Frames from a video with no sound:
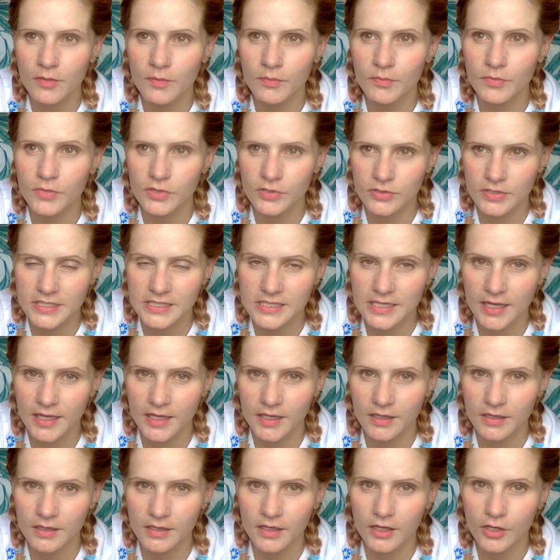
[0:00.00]

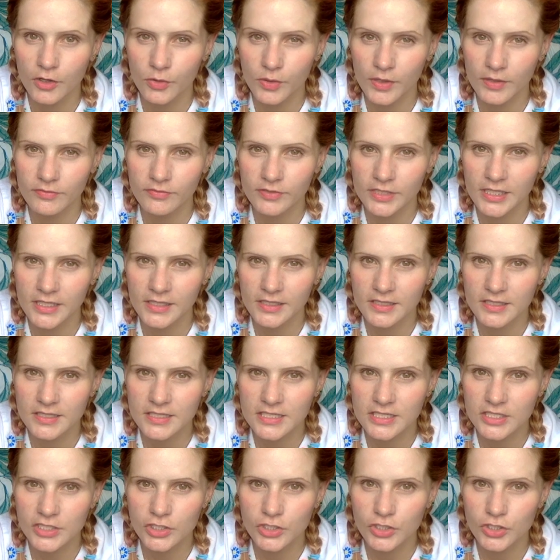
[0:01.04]
Music equivalent
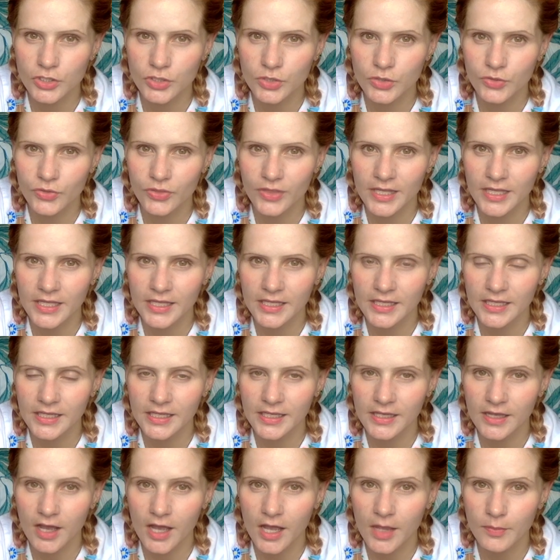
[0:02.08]
to
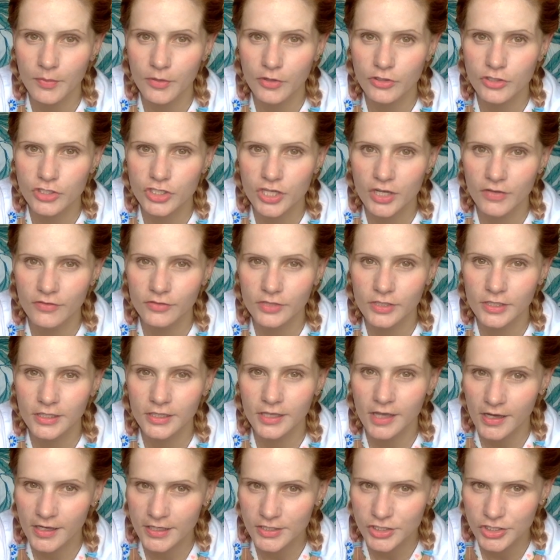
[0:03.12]
the iPod Shuffle and
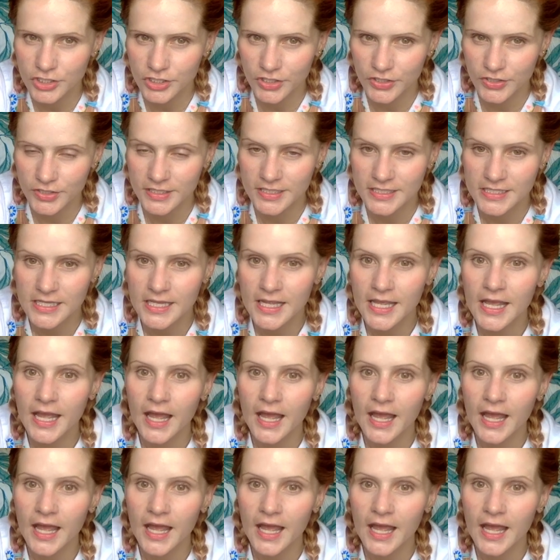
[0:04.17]
iTunes.